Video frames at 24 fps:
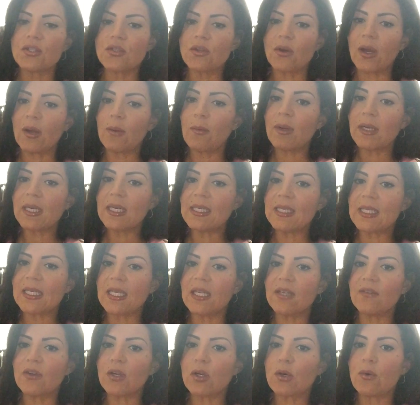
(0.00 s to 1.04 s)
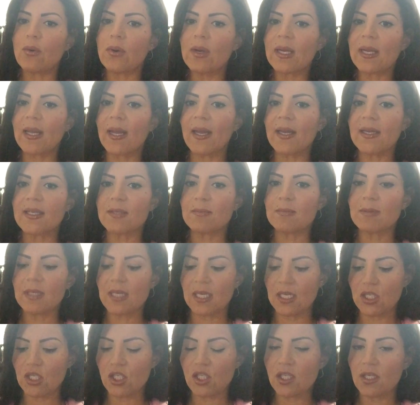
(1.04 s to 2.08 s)
So I wanted to give a quick
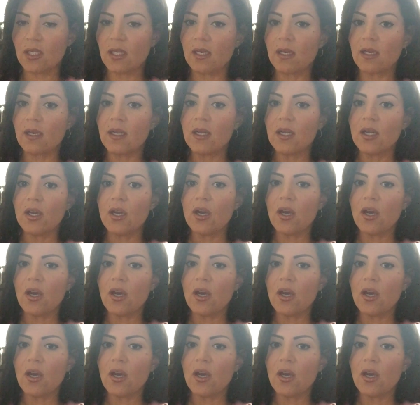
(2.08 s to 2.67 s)
explanation